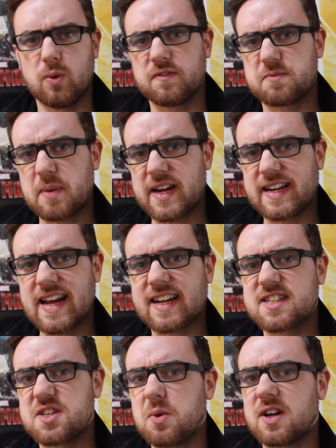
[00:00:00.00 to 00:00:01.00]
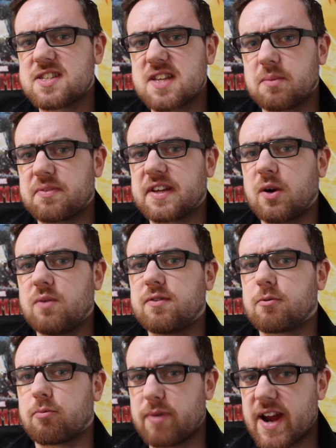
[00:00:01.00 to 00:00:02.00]
Wolfsbane X, you are something of
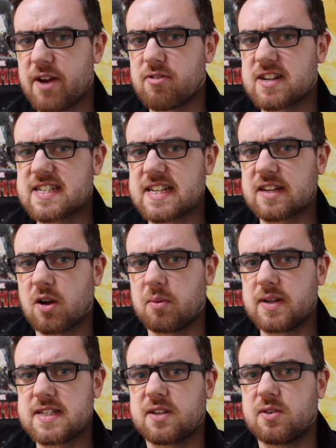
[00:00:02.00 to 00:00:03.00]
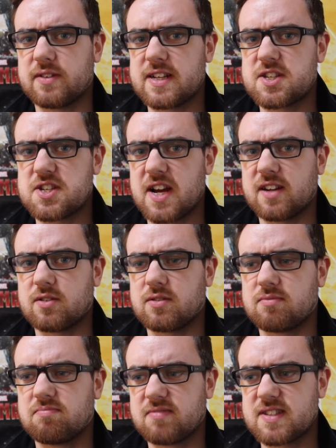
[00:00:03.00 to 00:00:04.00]
a rarity commenting on this
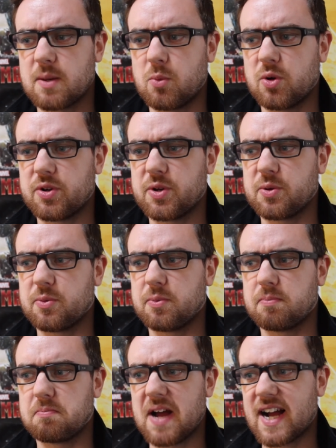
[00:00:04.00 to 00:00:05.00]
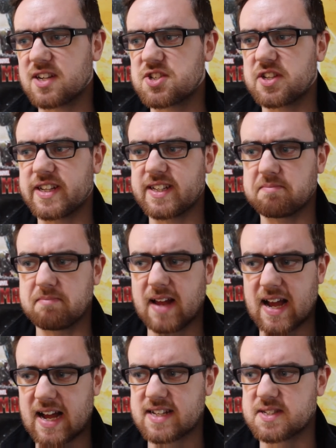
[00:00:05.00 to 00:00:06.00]
channel. Someone who actually
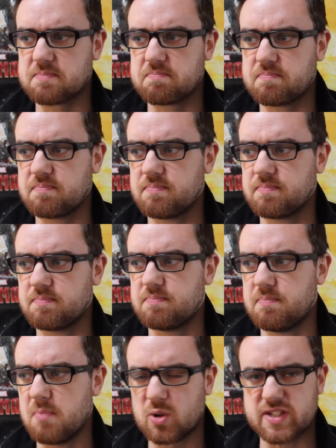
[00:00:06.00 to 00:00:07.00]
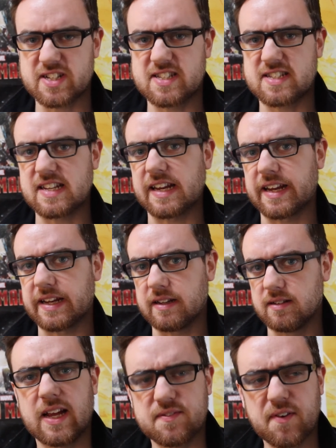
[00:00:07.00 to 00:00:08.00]
has modesty.
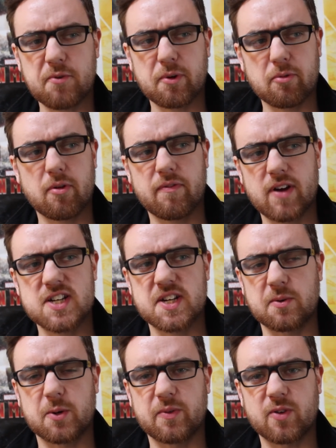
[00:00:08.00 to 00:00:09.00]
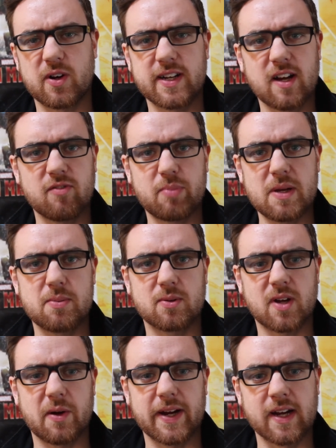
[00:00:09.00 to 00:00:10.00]
It's very refreshing when we've got enough
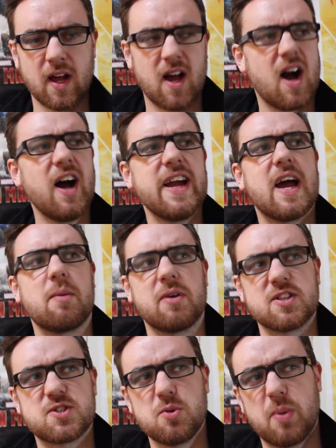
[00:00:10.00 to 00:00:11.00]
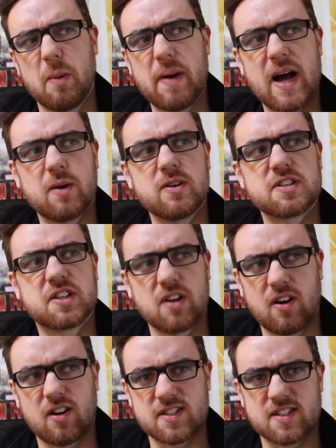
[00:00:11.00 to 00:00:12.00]
people going, I am a superpowered
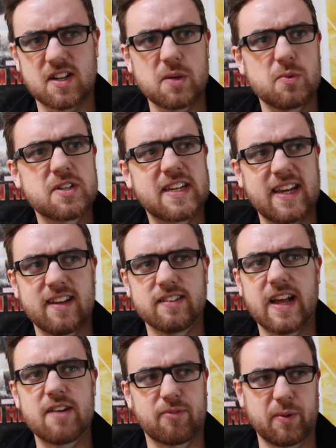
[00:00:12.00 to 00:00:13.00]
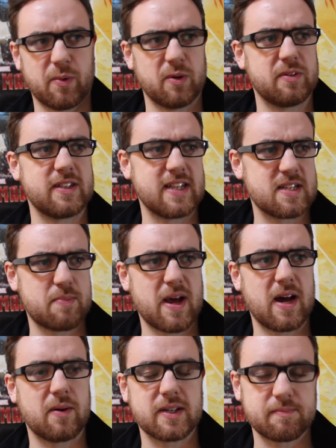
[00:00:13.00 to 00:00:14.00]
god and I would kill everyone with this
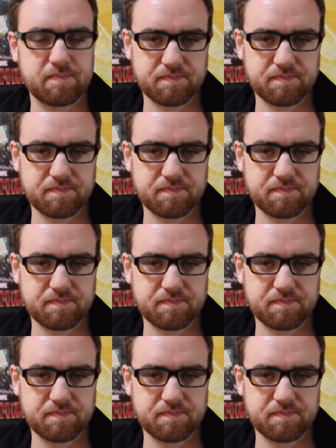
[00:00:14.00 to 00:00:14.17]
power.